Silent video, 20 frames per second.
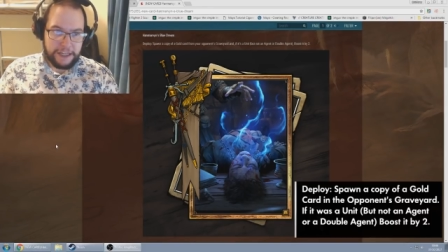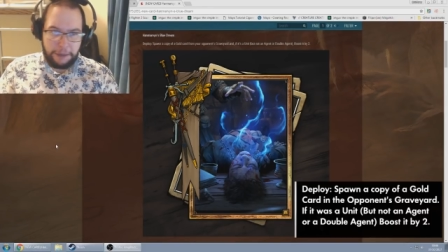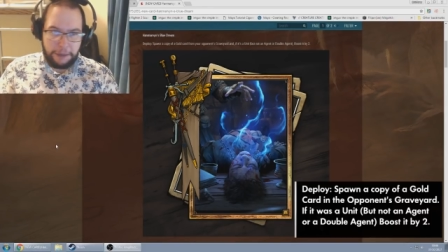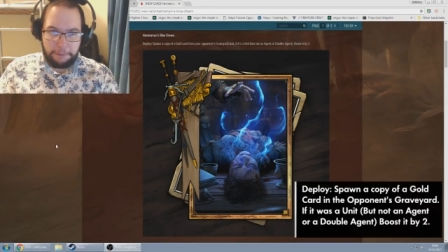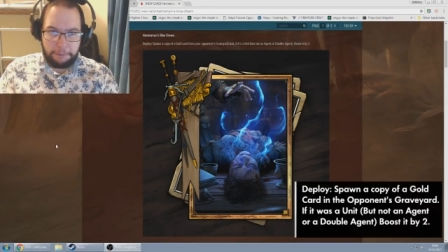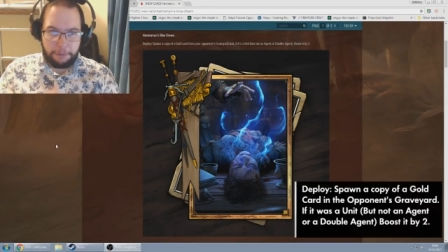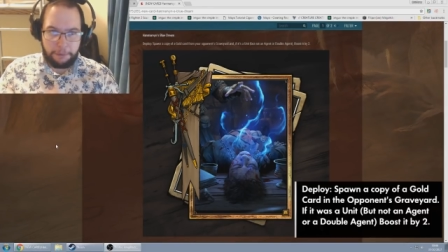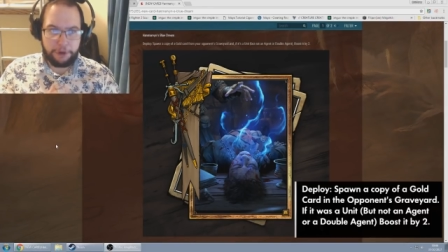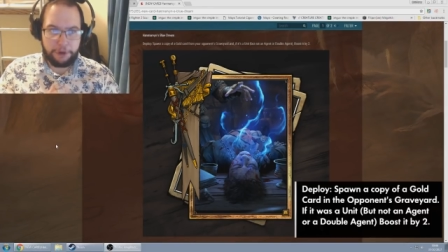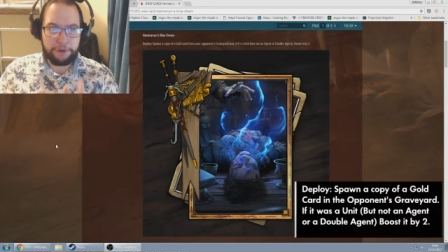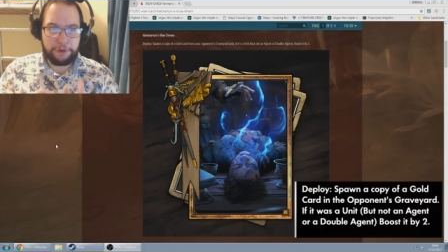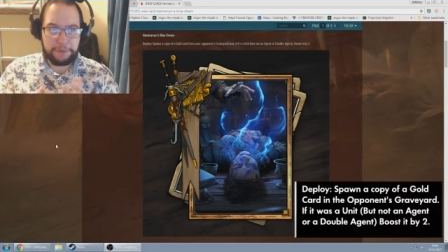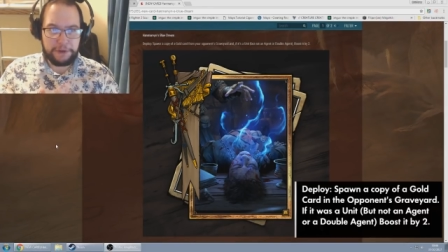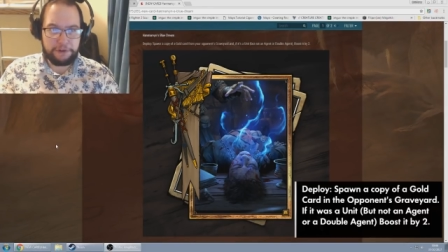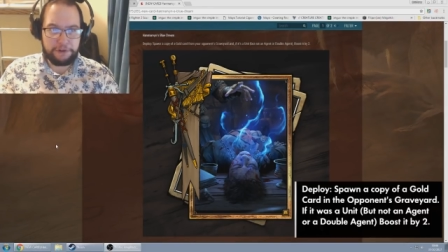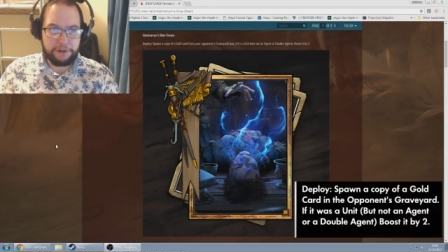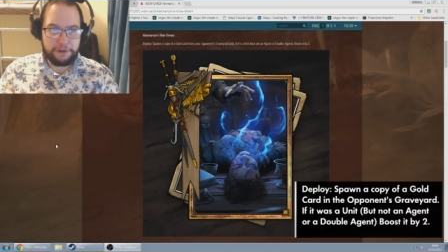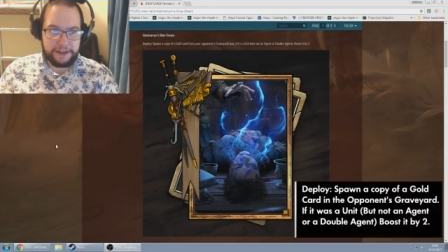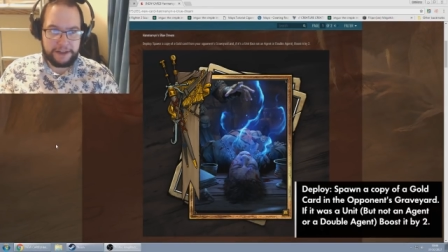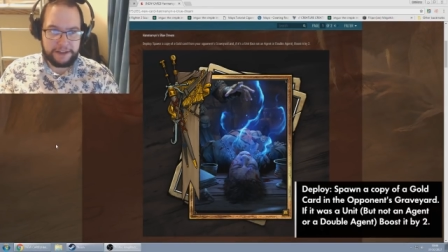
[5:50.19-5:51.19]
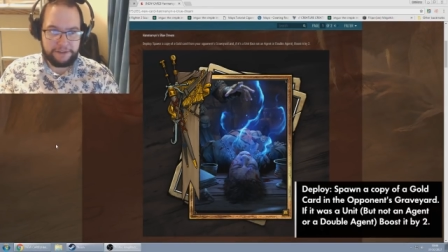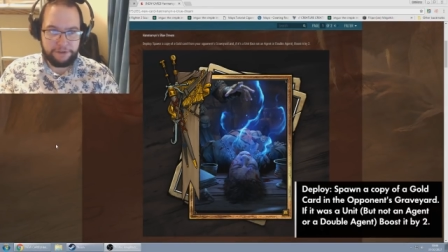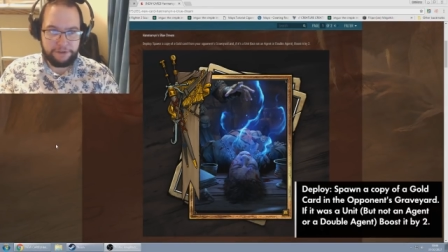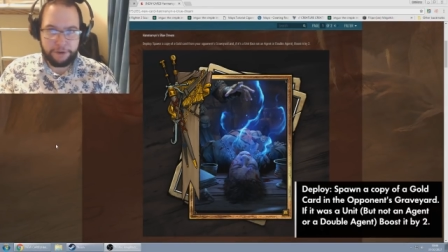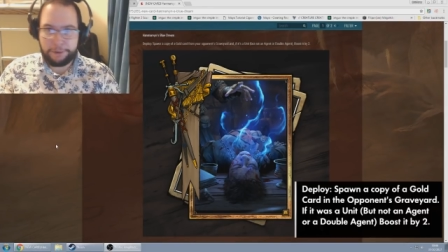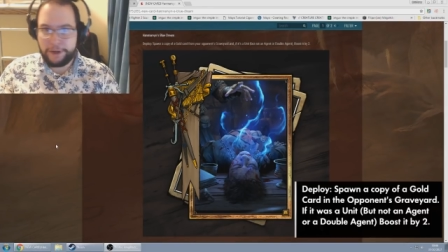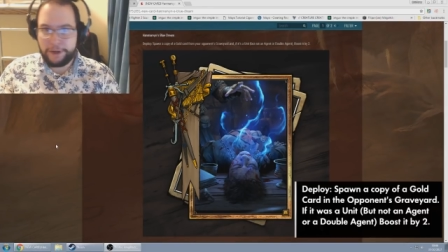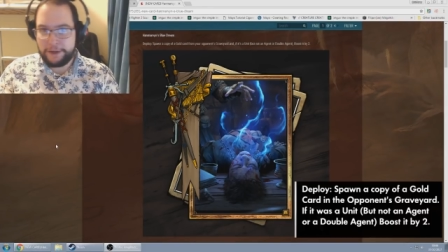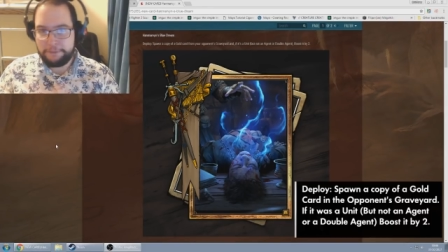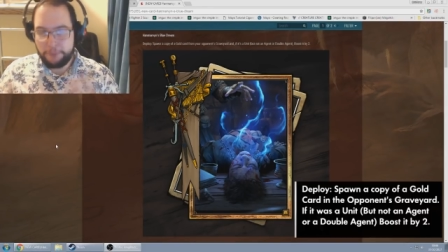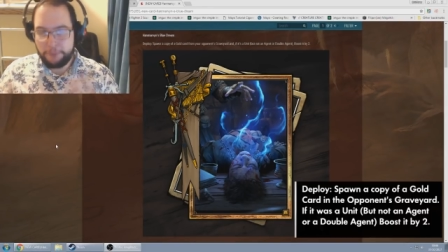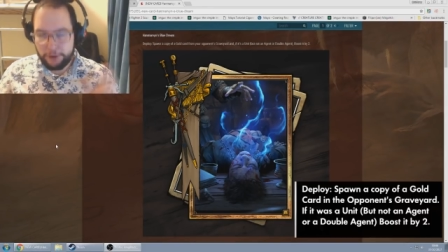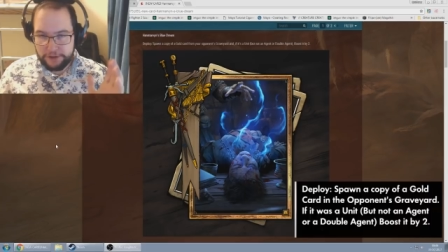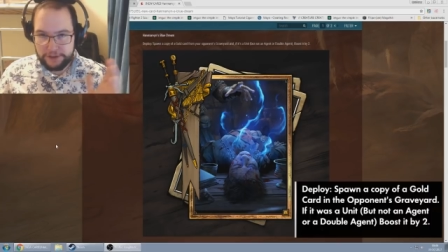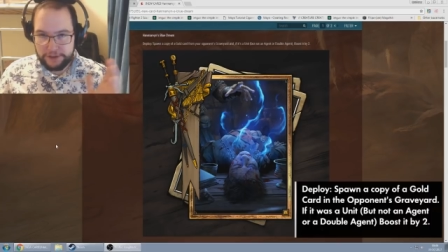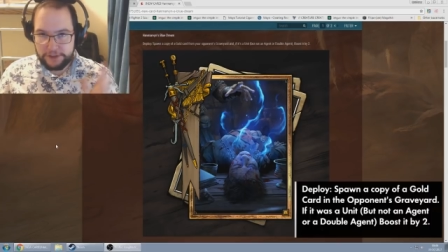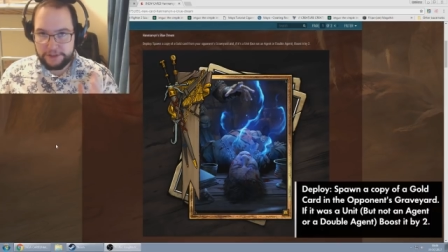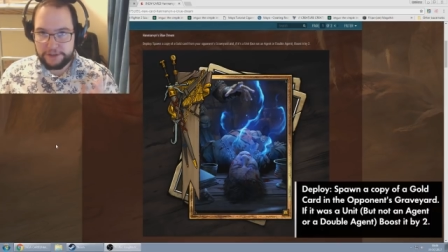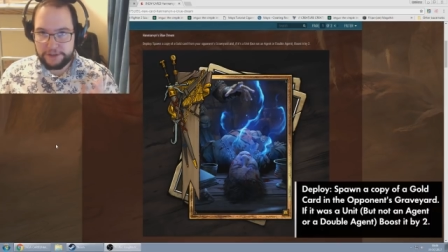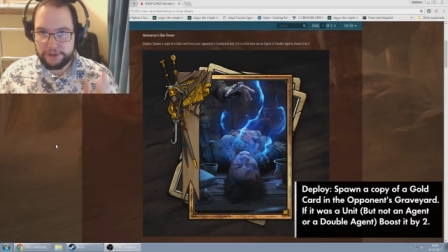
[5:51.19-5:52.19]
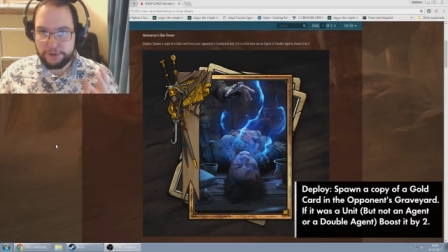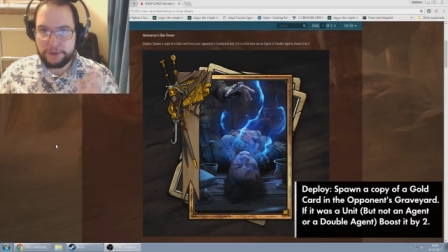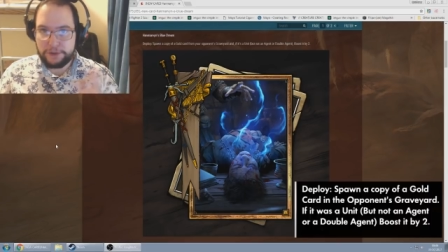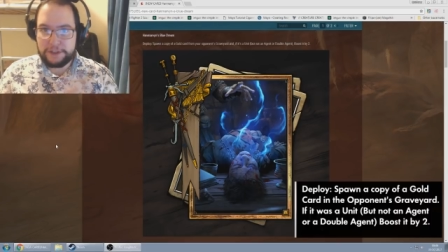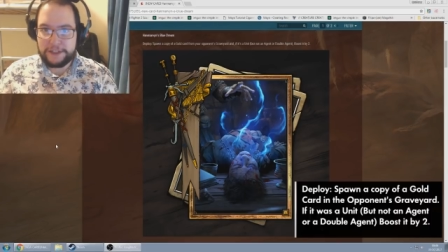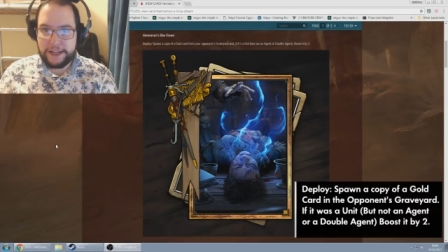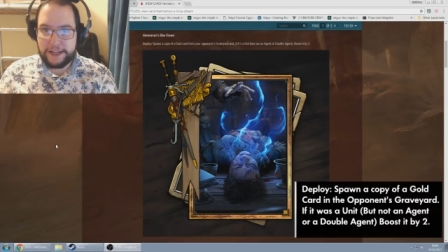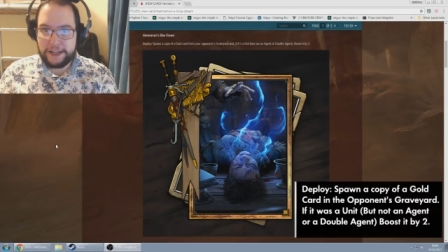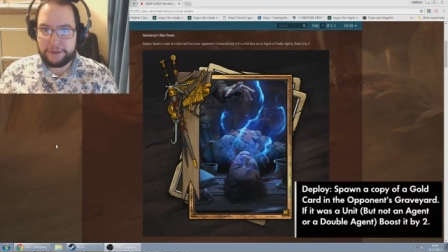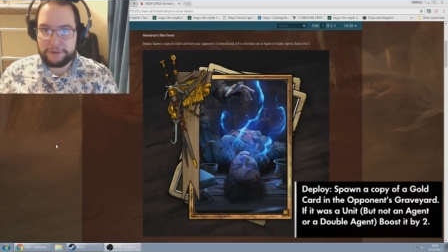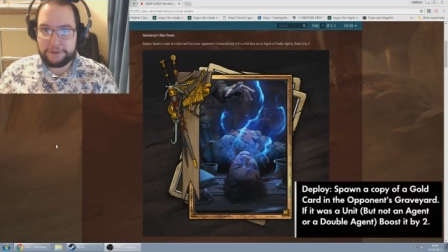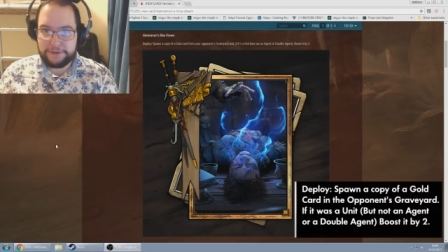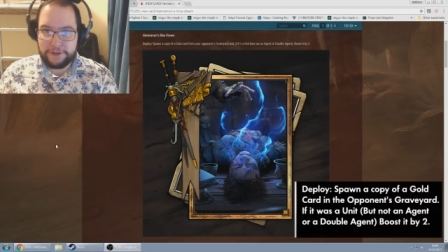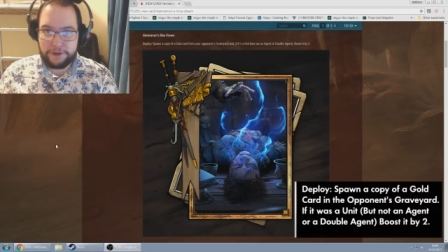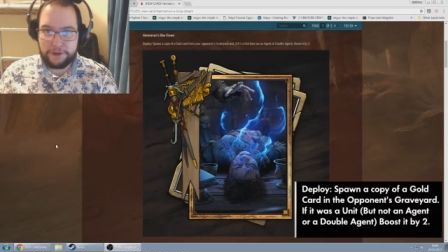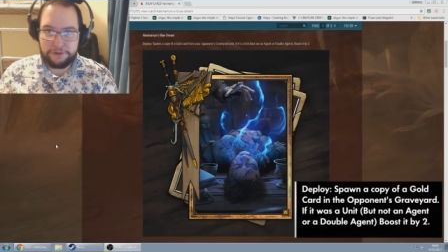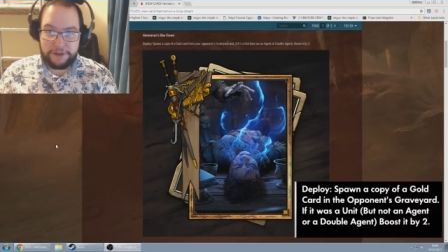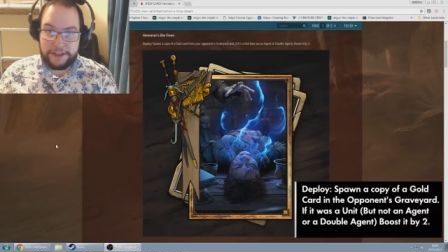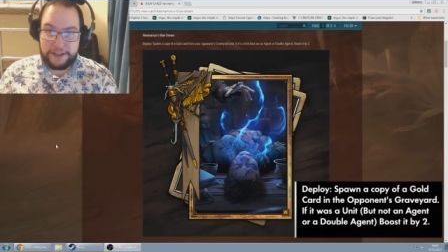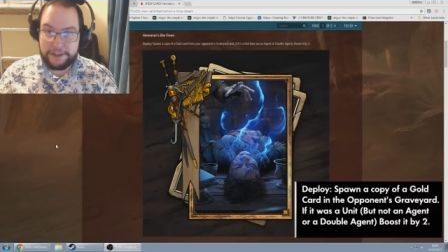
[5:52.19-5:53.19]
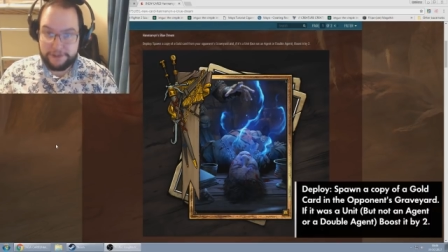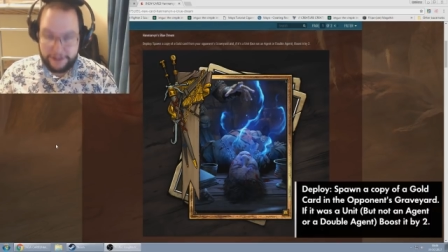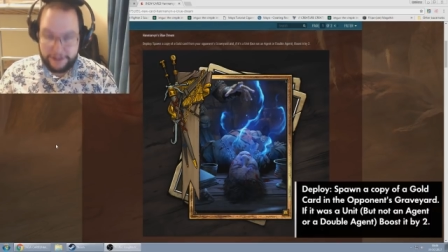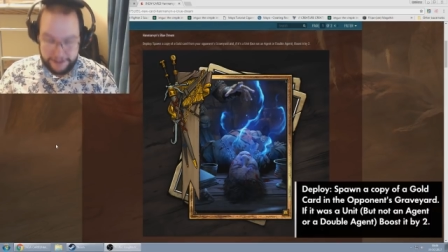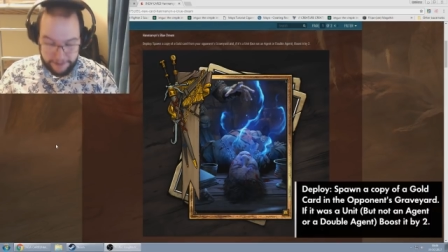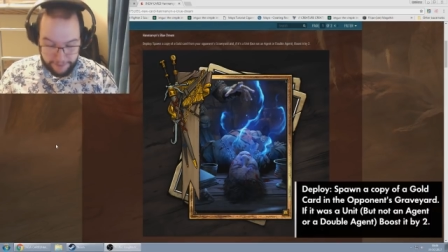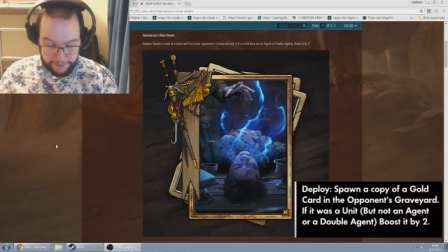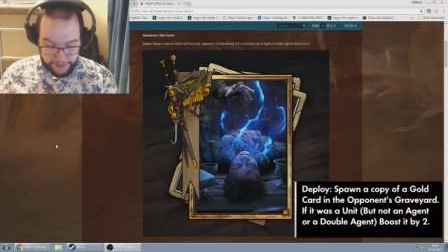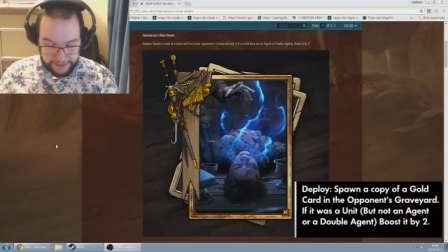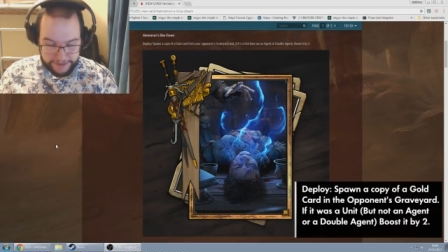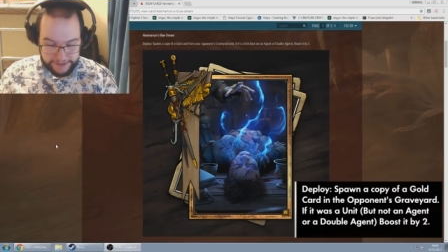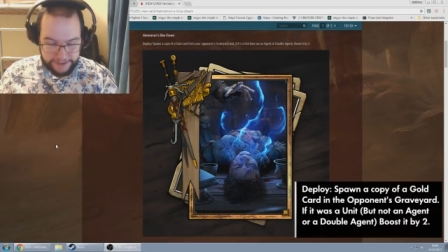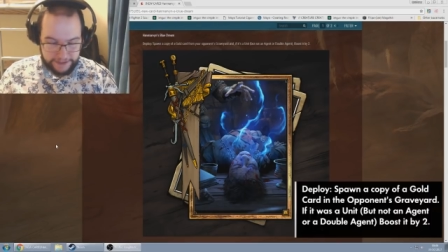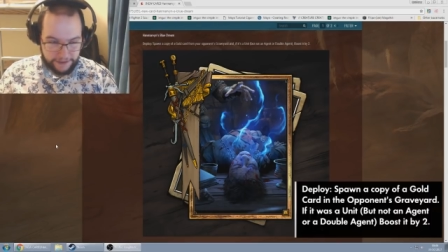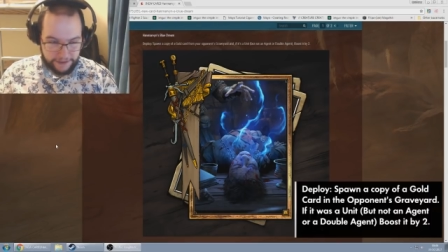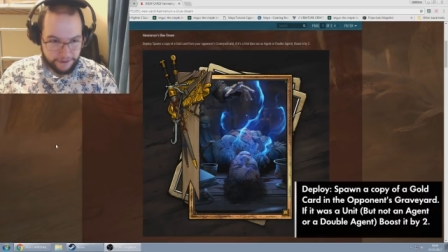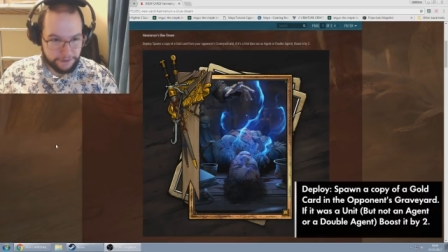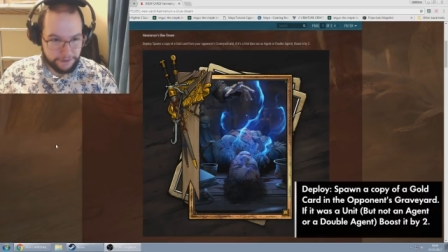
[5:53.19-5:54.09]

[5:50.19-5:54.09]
Might not be great if you're playing Monsters and Squirtle with no Resurrect ability though.